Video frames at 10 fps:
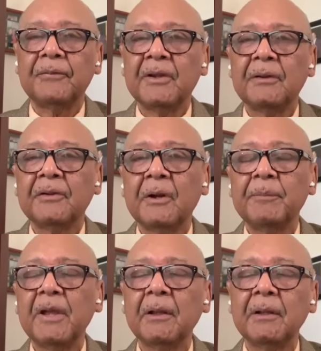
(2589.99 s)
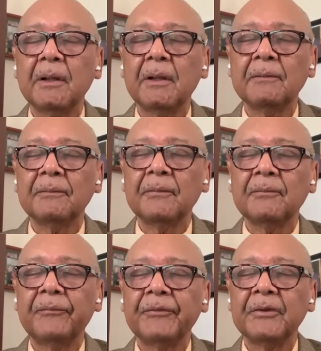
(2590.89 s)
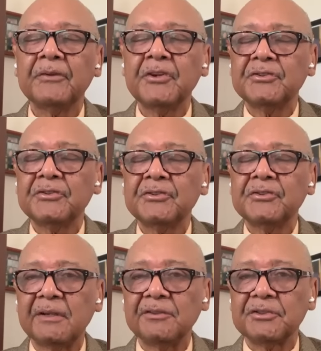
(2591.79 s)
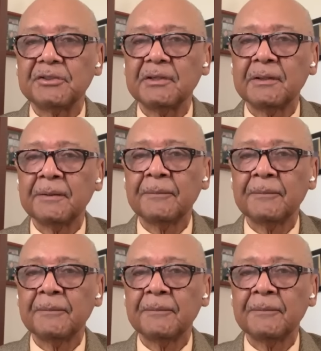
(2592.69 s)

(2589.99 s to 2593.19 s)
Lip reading: they're being disadvantaged,